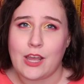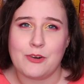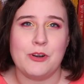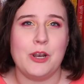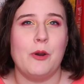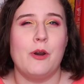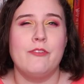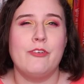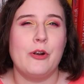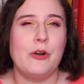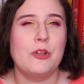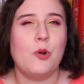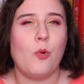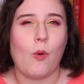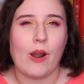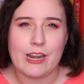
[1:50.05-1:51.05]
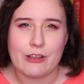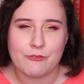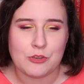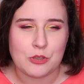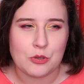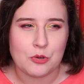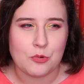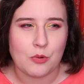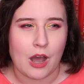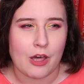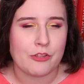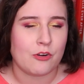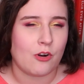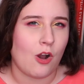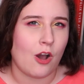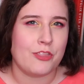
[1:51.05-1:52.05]
I don't know. I've heard quite a few
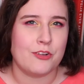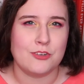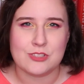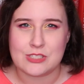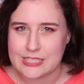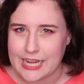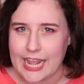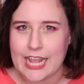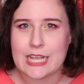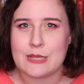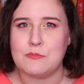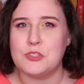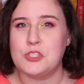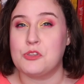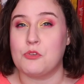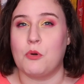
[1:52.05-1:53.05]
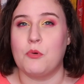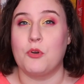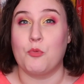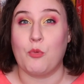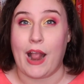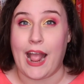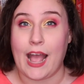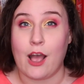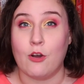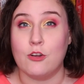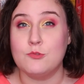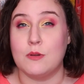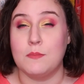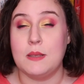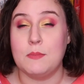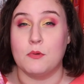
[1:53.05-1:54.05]
other authors' names thrown around
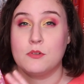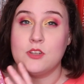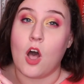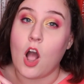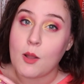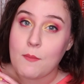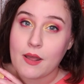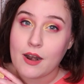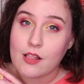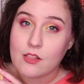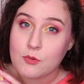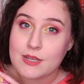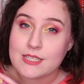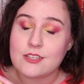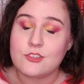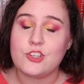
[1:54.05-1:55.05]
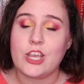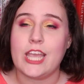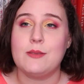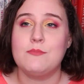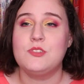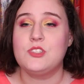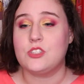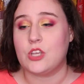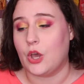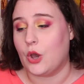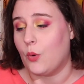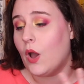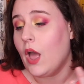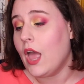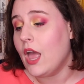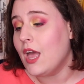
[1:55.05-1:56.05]
when people talk about Eloisa James,
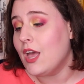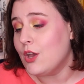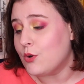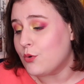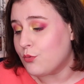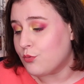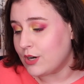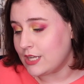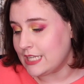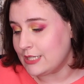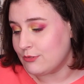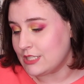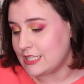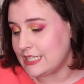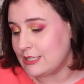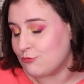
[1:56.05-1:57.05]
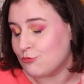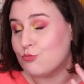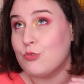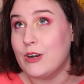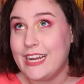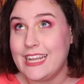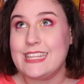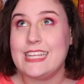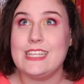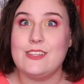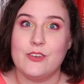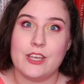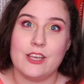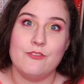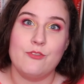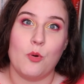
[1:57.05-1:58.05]
so really, really, really
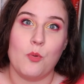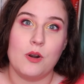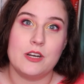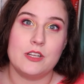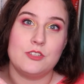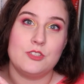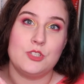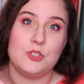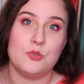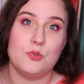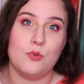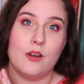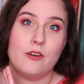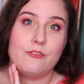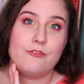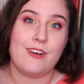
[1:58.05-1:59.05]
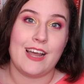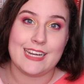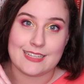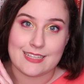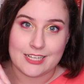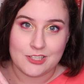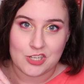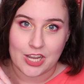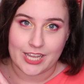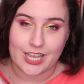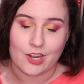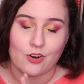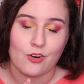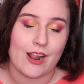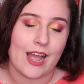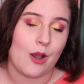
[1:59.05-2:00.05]
looking forward to finally
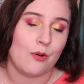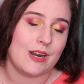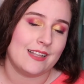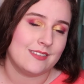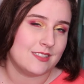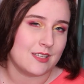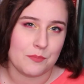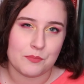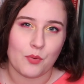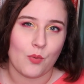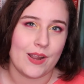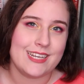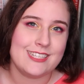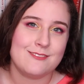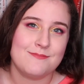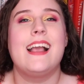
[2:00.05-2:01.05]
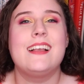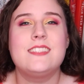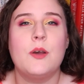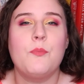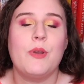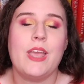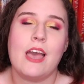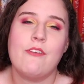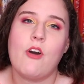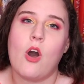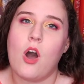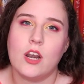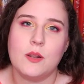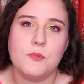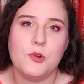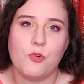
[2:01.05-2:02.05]
checking her out at some point. Next up, we have
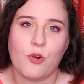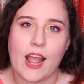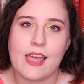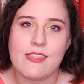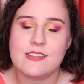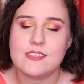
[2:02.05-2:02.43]
Autumn Gray.